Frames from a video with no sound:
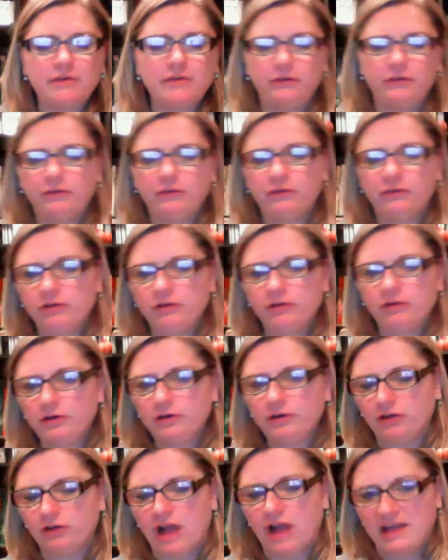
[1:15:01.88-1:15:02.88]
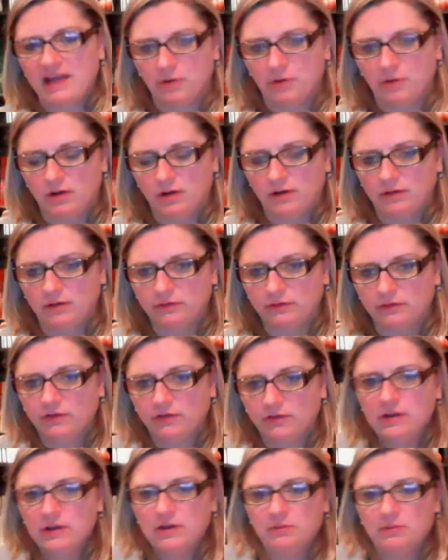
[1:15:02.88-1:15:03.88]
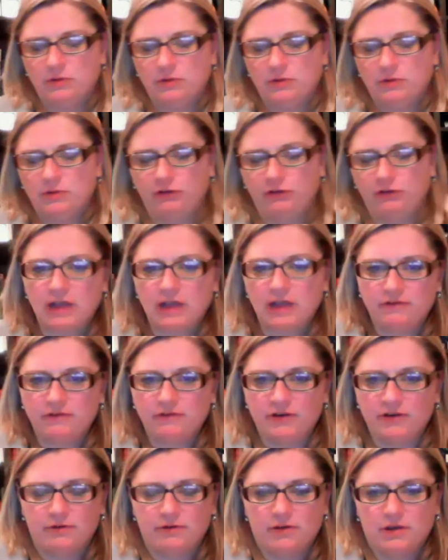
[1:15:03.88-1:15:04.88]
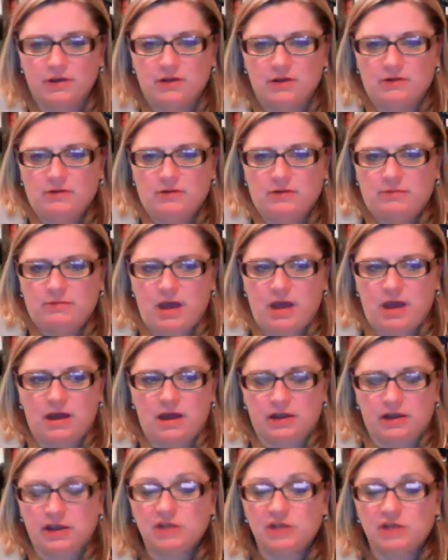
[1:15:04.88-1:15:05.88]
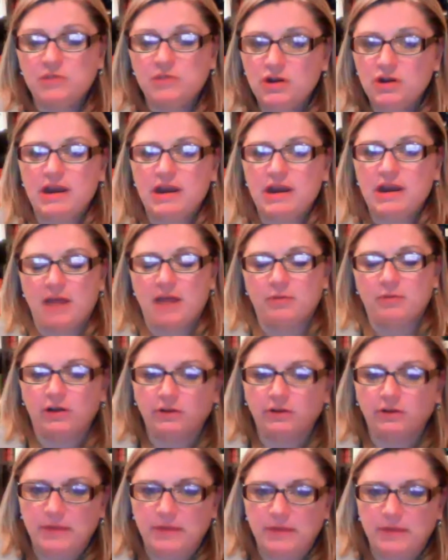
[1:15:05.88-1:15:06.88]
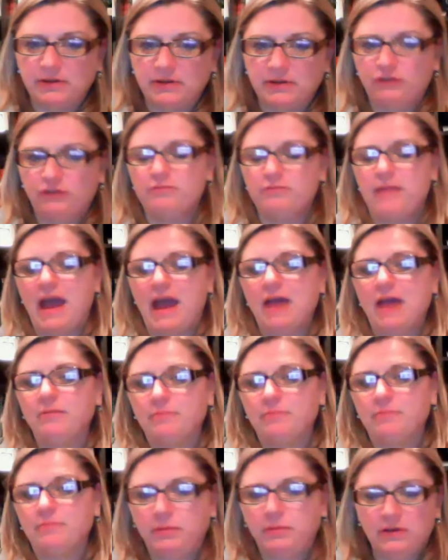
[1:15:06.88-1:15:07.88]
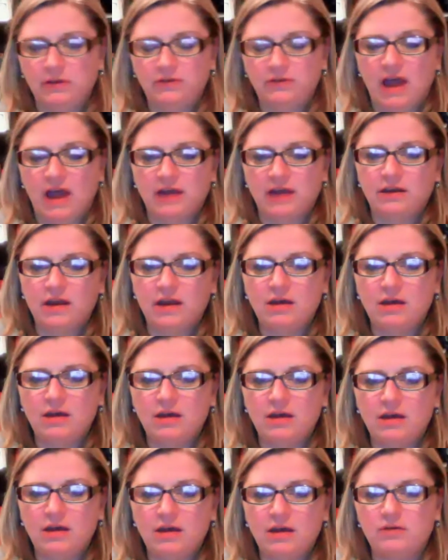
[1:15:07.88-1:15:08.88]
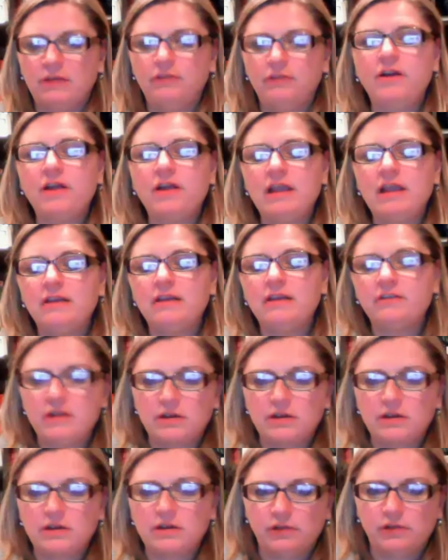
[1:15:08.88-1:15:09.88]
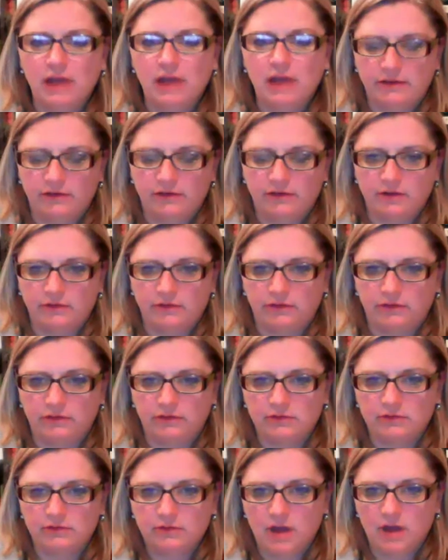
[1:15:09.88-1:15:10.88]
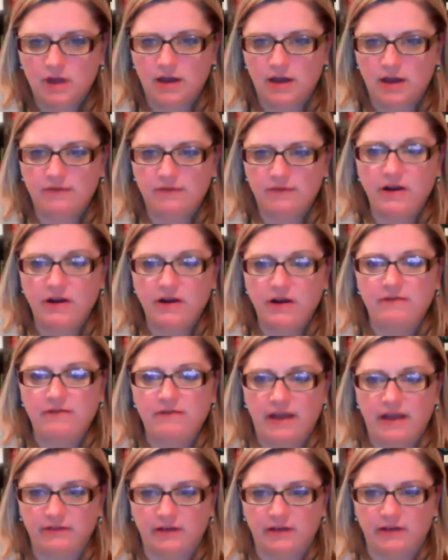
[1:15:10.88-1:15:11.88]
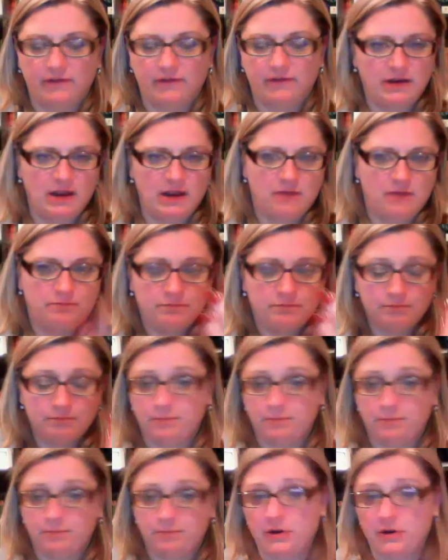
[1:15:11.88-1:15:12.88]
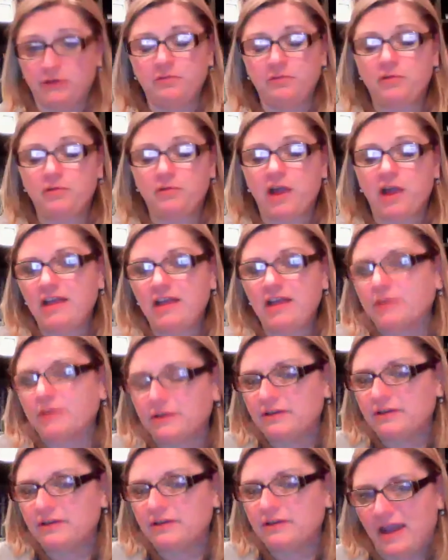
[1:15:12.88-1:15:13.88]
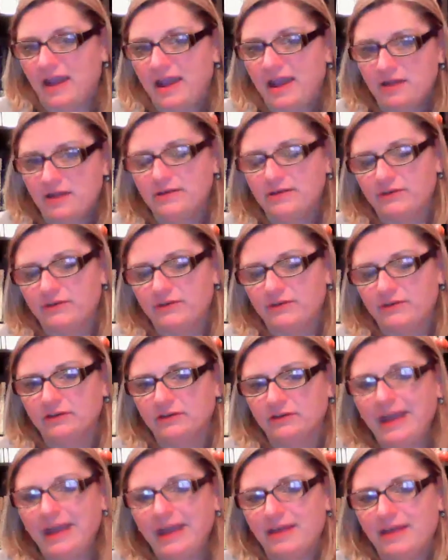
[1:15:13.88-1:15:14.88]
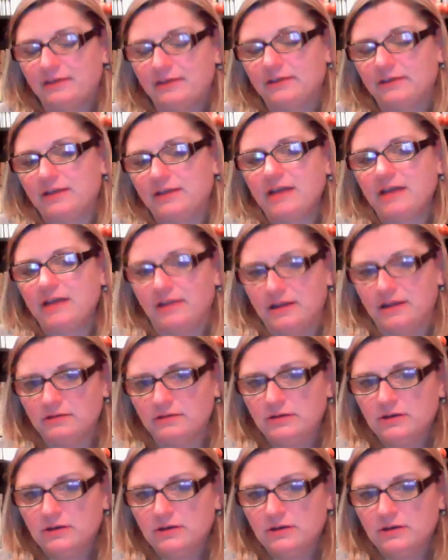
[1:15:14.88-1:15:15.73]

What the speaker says: search eyeballs, but you're looking for community eyeballs, people that you've met and people that you've gotten to know, it's very easy to utilize those and very effective. And Bert's a prime example because he does a Hangout every single day. That's his content.